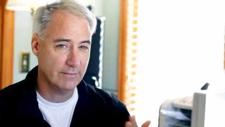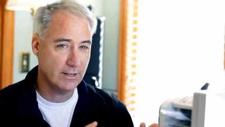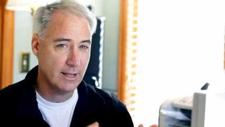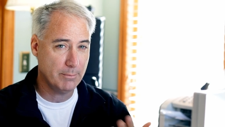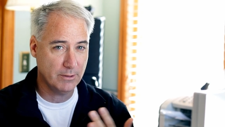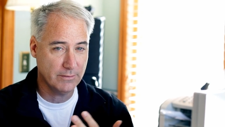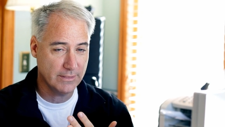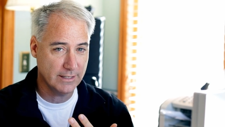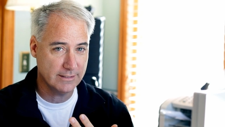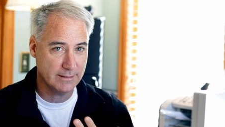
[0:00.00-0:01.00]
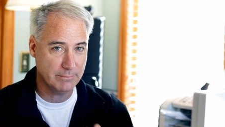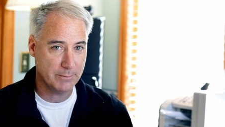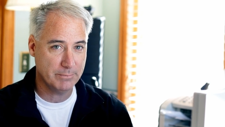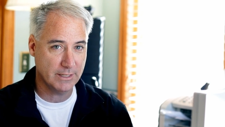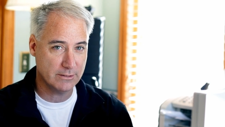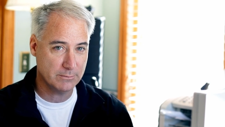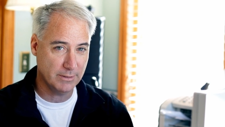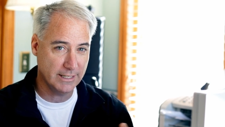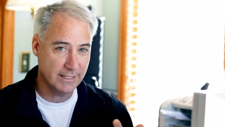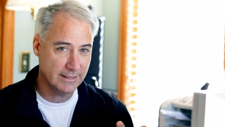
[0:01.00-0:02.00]
of a couple of things that might be
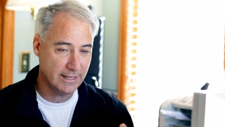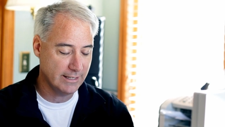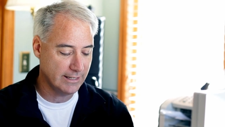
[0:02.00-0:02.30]
explaining that.